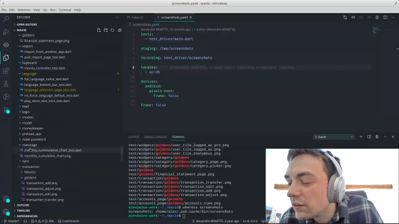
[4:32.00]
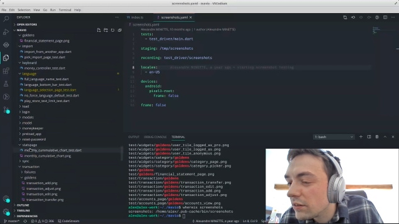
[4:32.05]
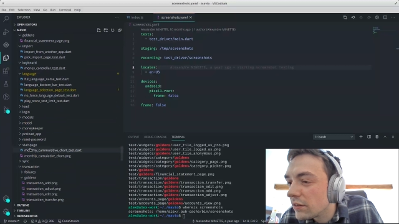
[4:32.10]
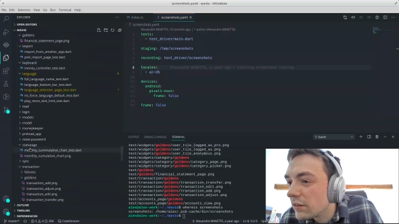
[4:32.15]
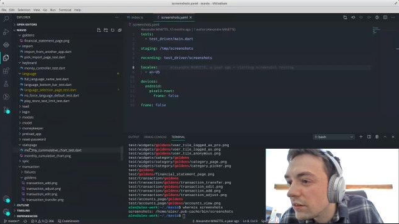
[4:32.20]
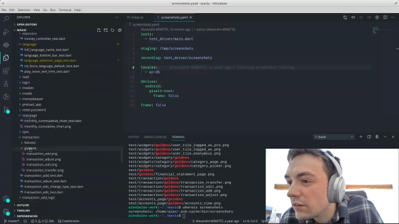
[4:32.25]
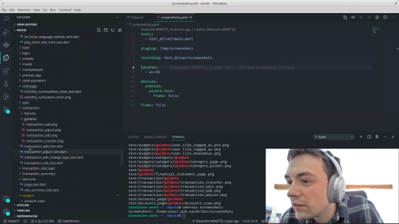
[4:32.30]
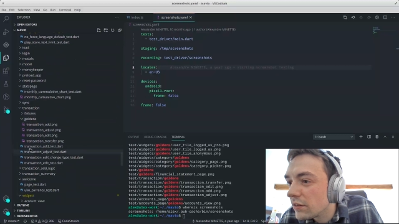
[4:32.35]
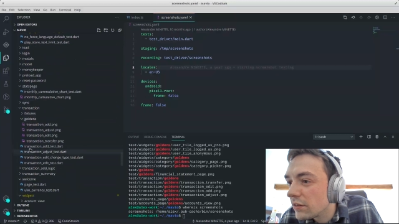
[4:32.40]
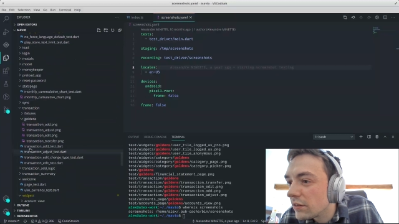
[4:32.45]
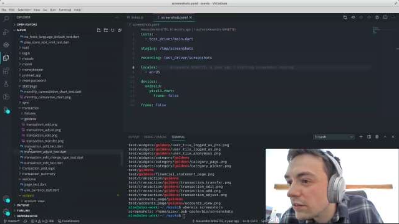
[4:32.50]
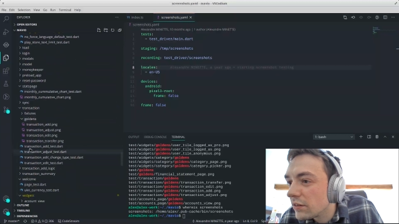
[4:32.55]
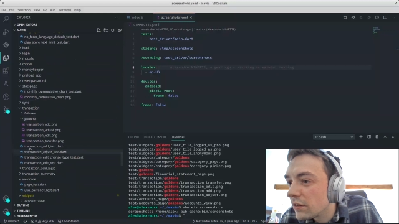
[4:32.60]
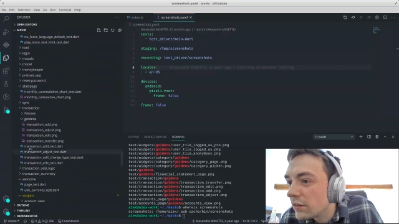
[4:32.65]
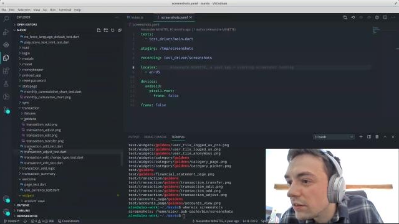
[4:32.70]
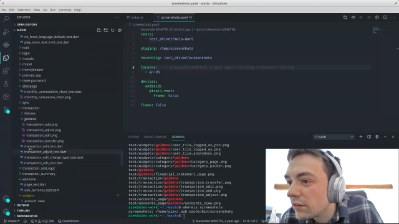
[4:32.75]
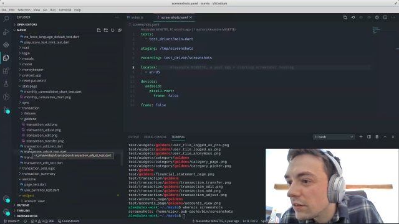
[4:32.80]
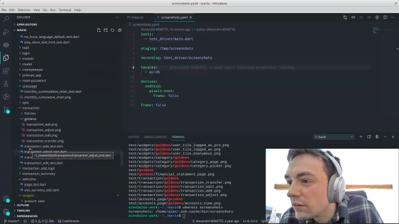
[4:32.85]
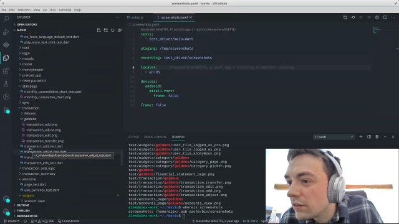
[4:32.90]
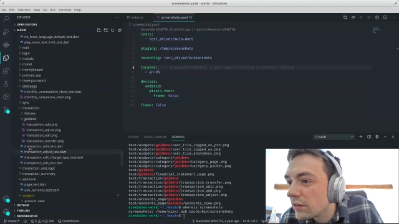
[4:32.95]

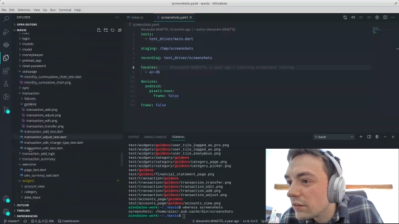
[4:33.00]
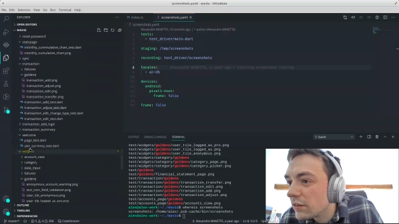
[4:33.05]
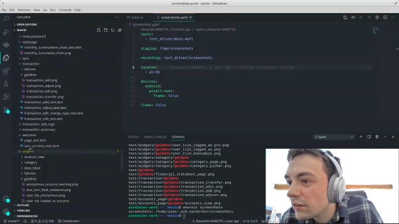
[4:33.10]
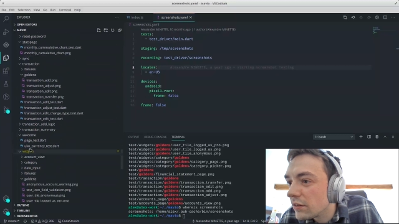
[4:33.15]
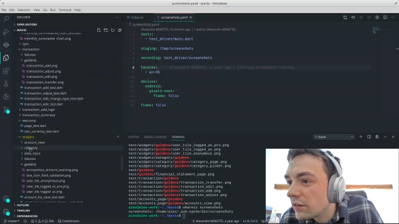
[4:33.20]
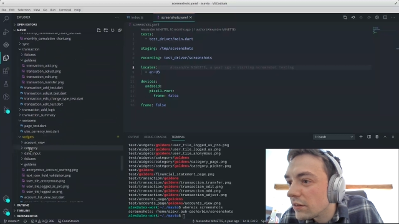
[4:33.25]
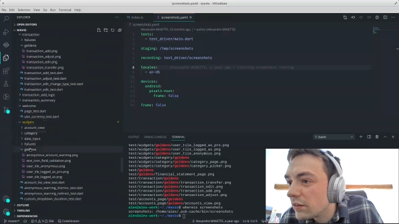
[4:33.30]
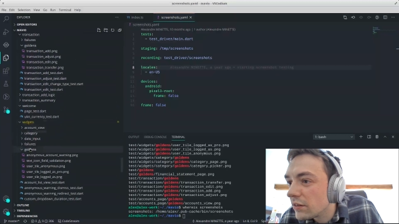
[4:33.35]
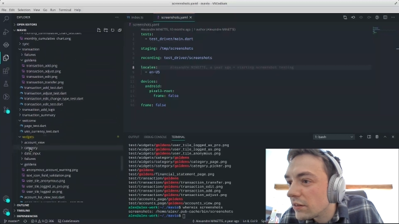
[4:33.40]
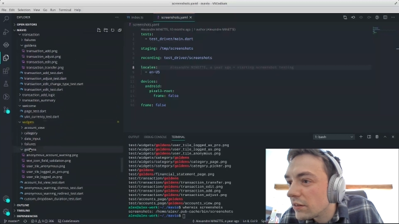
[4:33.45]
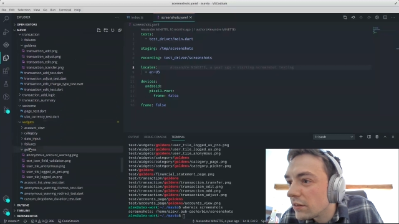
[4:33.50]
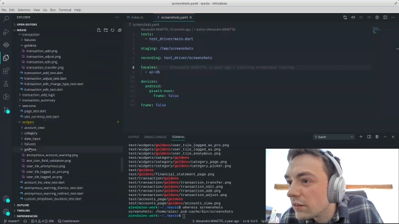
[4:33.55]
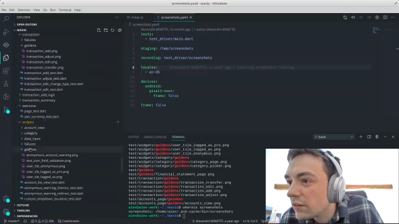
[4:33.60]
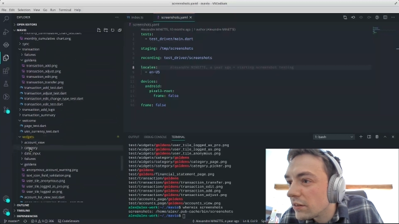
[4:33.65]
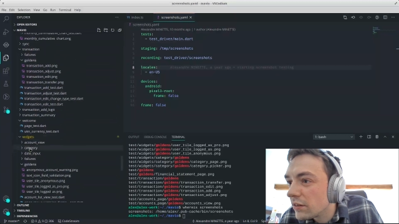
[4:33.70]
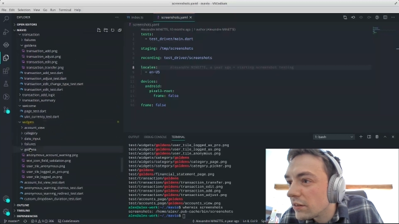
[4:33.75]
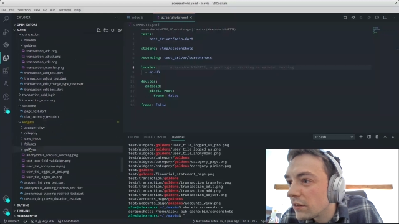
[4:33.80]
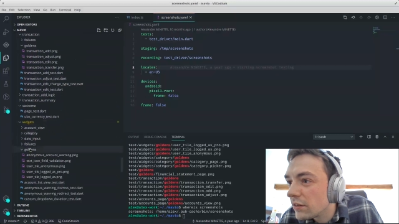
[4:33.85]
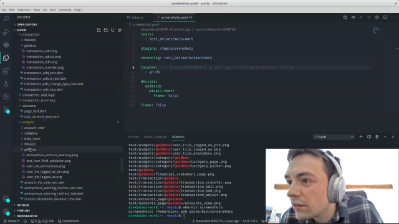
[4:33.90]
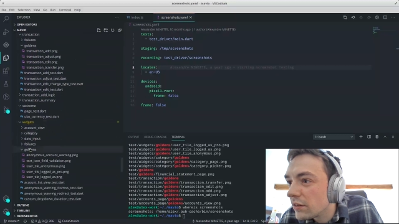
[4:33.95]

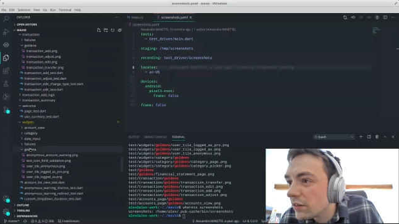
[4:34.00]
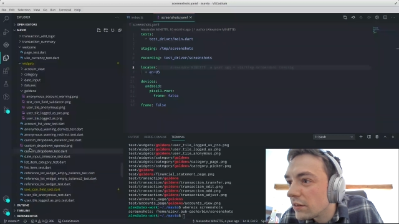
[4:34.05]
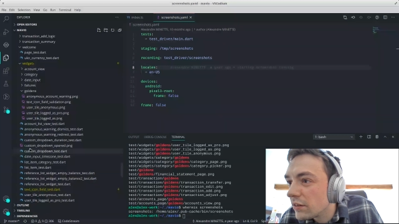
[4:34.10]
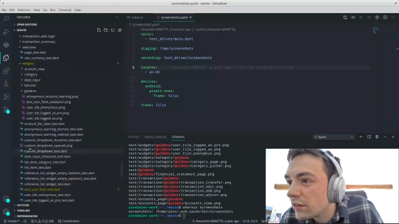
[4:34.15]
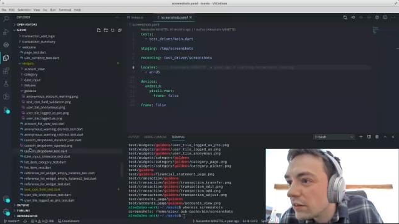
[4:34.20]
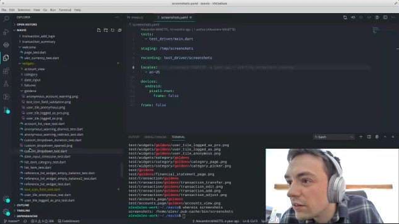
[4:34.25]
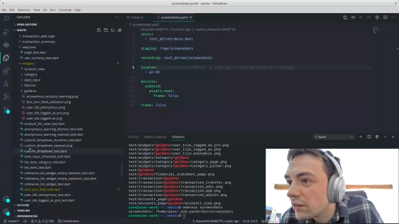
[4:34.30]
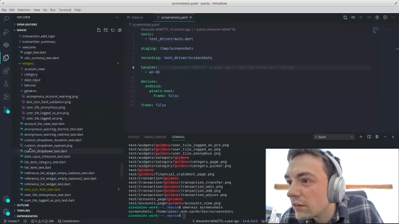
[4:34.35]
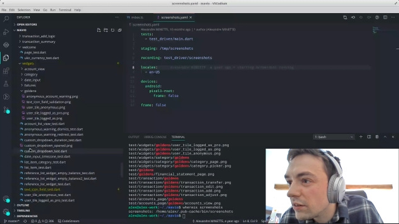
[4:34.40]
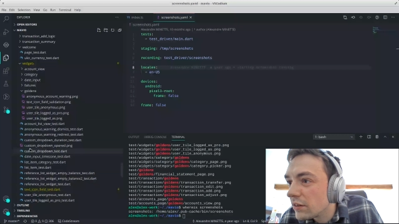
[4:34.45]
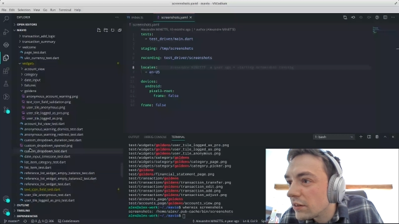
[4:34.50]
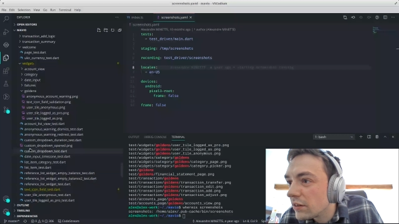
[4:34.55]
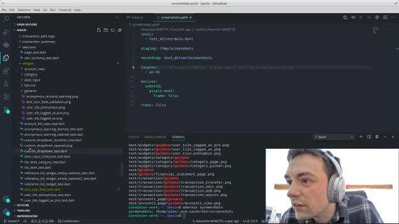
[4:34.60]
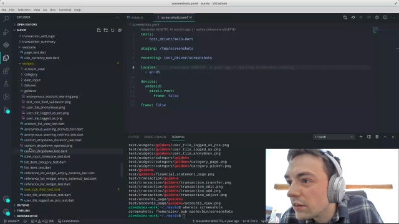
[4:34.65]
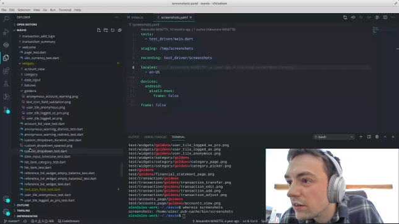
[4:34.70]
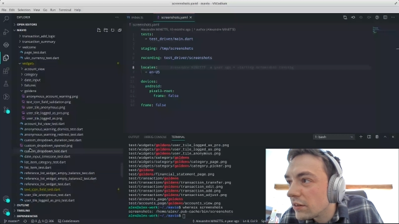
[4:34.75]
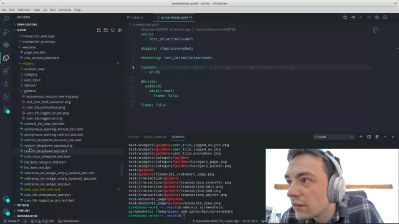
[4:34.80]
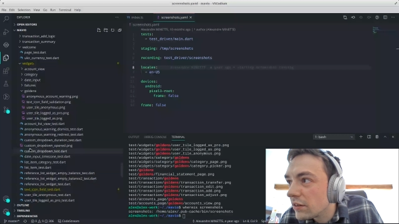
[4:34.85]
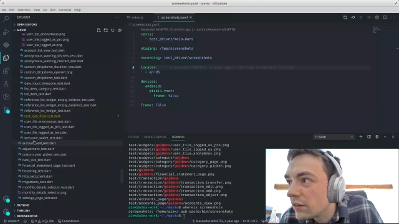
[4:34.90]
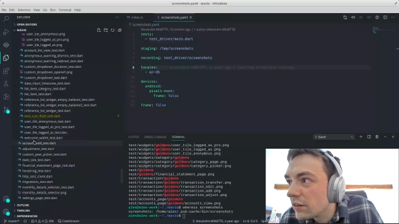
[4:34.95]

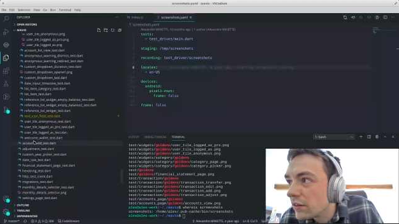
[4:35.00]
(no one is talking)